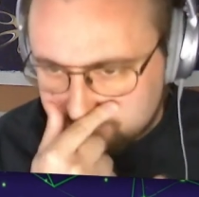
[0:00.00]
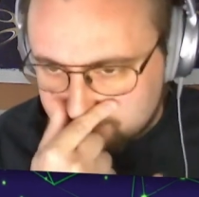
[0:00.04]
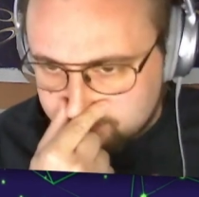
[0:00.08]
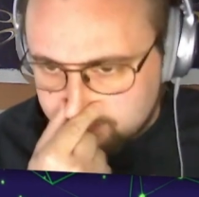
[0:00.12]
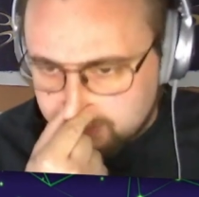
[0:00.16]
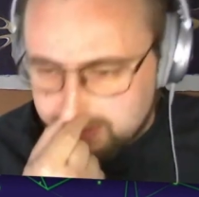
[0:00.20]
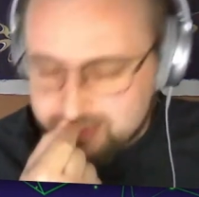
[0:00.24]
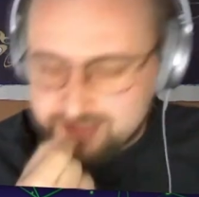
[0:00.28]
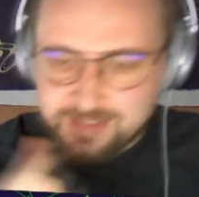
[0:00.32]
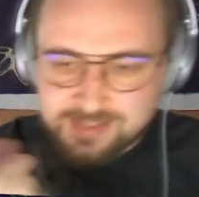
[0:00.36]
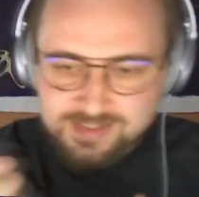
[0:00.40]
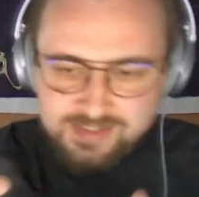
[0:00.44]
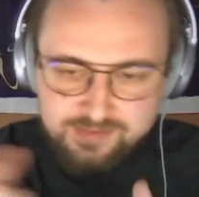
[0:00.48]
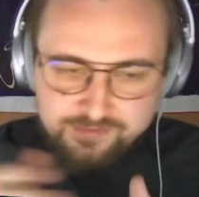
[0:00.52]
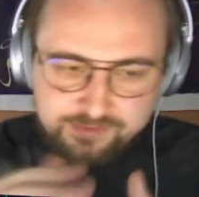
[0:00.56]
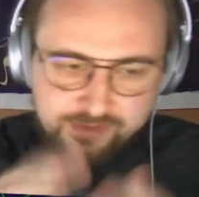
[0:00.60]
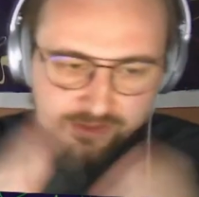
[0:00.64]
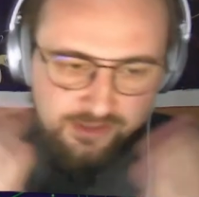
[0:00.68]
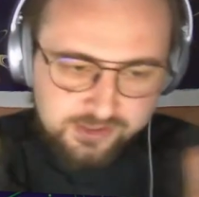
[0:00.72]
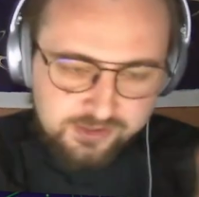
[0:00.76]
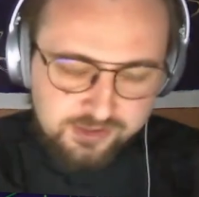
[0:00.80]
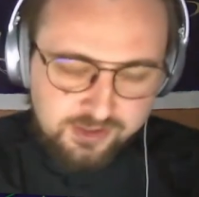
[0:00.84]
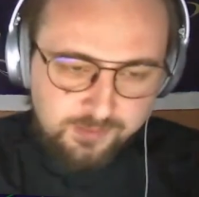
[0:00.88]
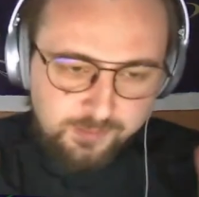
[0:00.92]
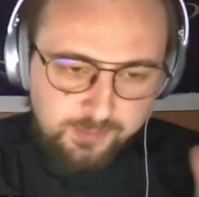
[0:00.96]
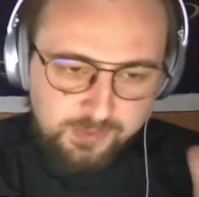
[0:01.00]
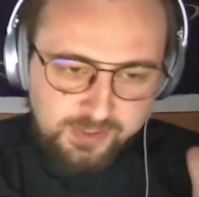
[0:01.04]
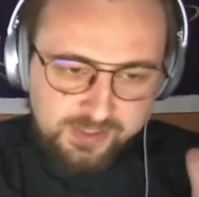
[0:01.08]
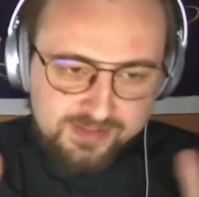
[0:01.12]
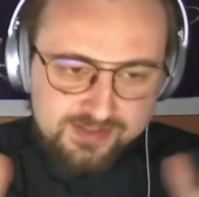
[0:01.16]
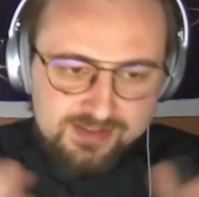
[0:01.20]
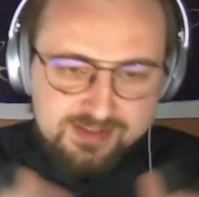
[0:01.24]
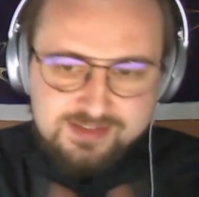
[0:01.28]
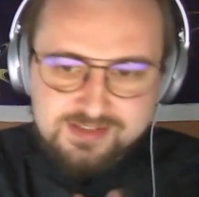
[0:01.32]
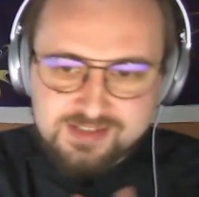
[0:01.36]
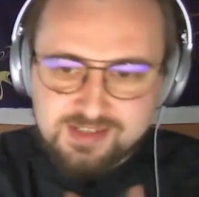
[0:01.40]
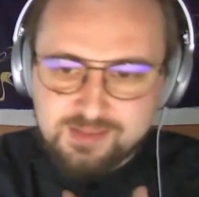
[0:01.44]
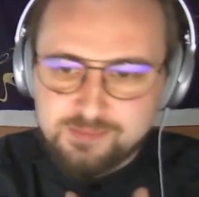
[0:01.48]
But that's a very complex
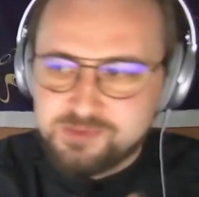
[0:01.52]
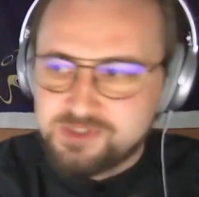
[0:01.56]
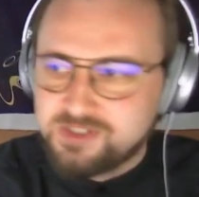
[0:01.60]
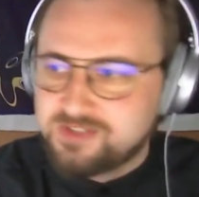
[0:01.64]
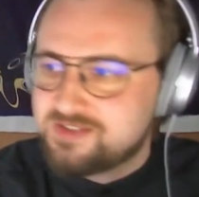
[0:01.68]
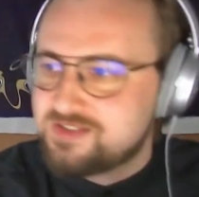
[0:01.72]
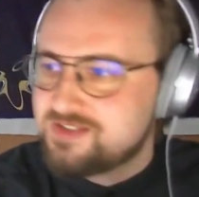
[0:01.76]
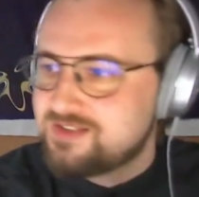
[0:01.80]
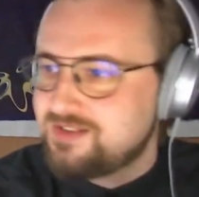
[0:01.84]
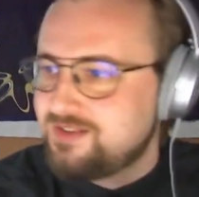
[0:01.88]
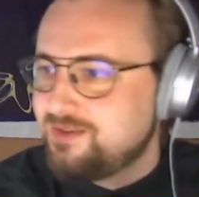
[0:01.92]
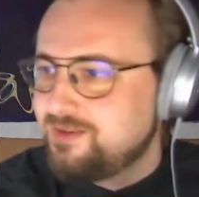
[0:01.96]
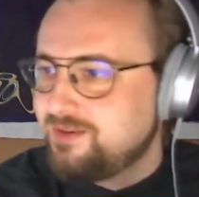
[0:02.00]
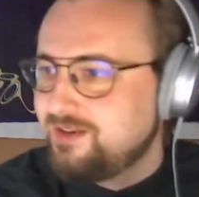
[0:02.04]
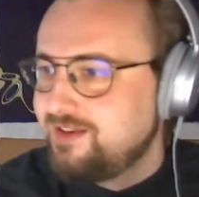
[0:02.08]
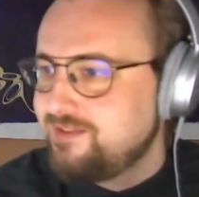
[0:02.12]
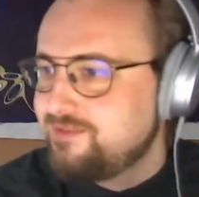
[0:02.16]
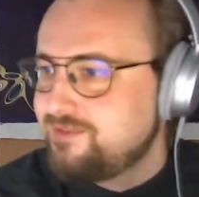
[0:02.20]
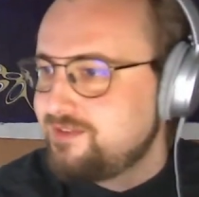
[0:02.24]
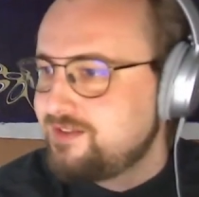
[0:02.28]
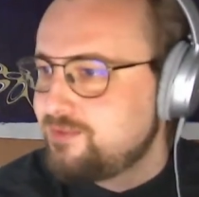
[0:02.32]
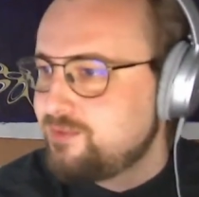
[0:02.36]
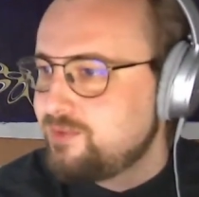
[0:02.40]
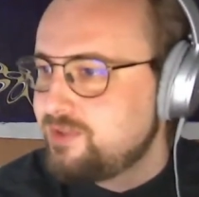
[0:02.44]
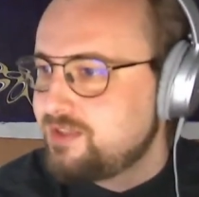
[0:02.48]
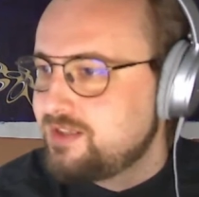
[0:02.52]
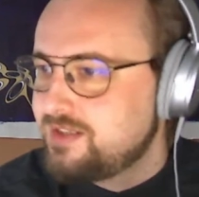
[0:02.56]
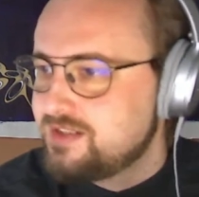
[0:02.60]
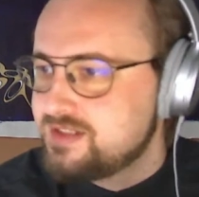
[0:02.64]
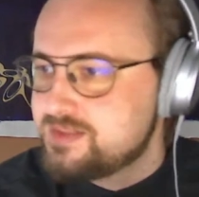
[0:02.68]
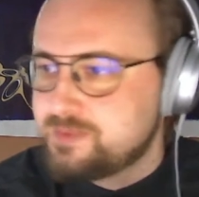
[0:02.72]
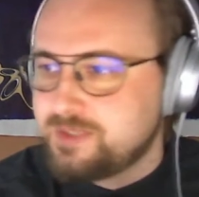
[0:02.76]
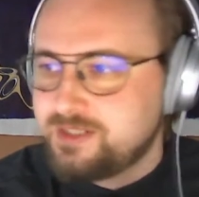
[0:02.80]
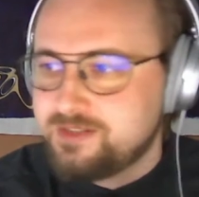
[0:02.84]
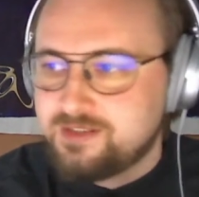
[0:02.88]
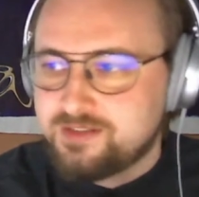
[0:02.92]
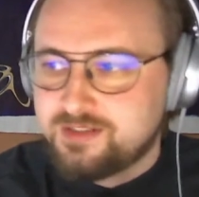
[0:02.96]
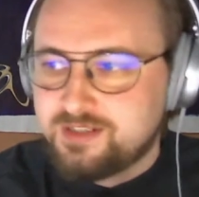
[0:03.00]
subject, so I think we can
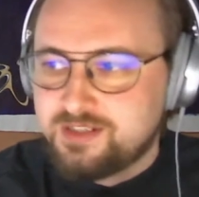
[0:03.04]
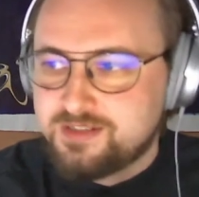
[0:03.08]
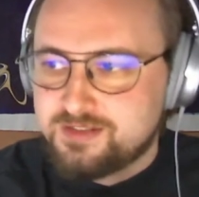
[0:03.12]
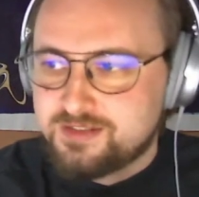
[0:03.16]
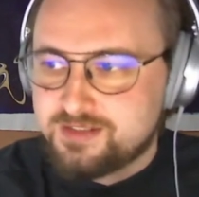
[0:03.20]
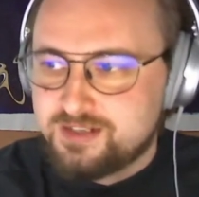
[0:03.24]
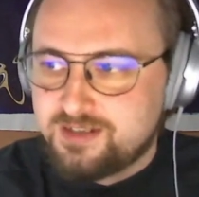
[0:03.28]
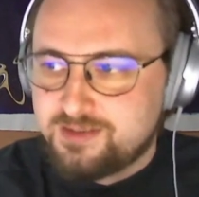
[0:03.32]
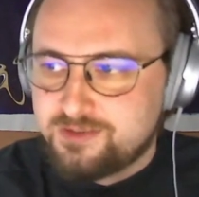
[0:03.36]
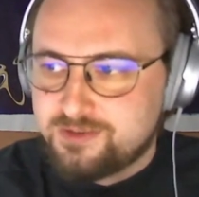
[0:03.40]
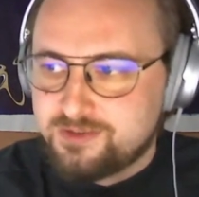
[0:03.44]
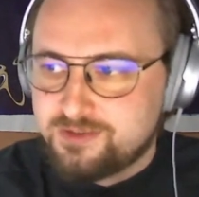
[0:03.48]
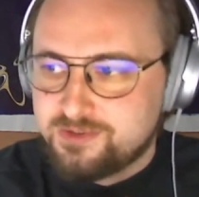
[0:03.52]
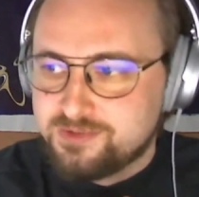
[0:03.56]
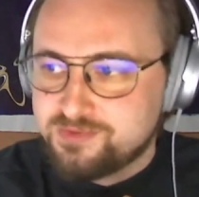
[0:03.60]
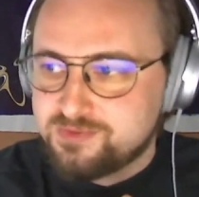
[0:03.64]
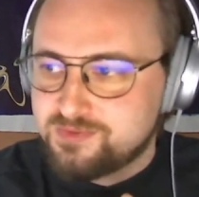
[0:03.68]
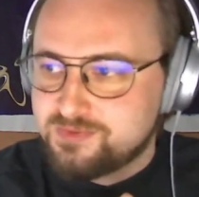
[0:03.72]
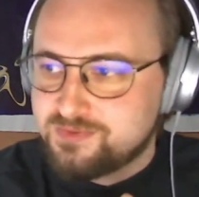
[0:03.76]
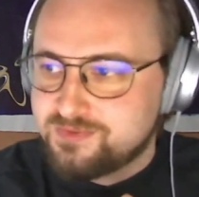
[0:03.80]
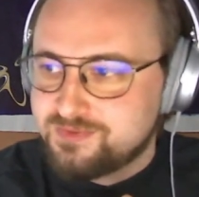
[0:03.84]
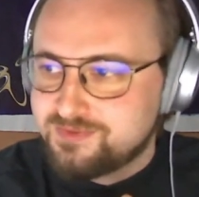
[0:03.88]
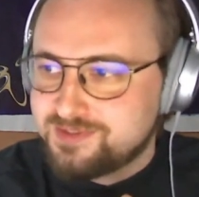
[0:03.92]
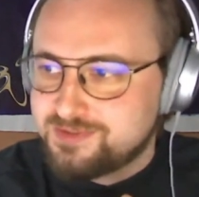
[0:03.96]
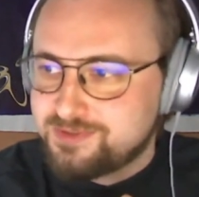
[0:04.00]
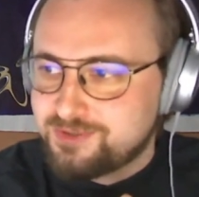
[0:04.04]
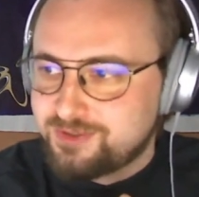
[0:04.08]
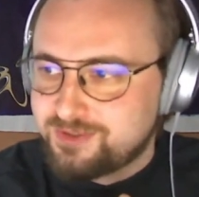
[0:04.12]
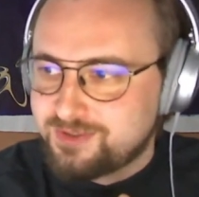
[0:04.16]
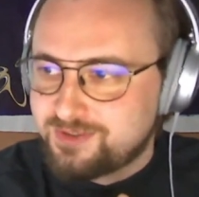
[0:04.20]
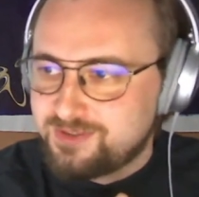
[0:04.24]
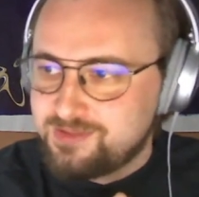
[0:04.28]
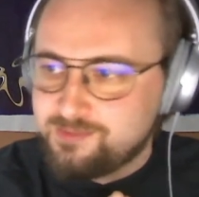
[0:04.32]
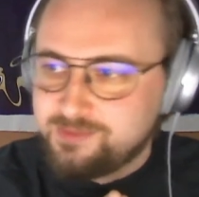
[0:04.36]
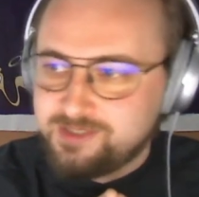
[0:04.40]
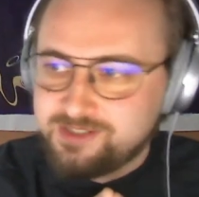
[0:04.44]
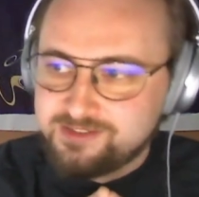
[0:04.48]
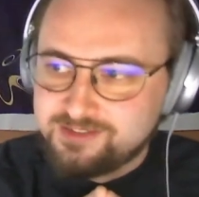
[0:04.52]
spend another hour or two
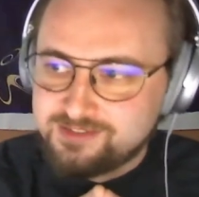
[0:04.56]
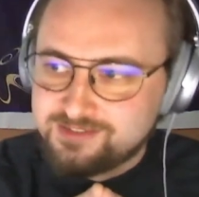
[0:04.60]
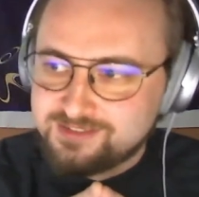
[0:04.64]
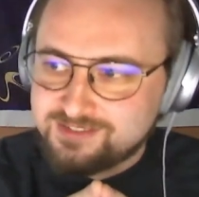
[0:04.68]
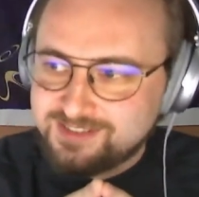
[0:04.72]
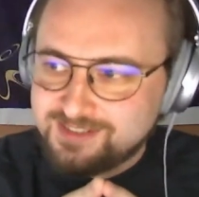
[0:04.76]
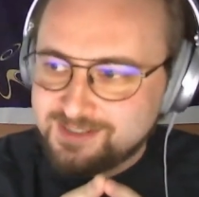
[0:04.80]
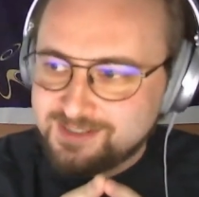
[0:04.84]
talking about it.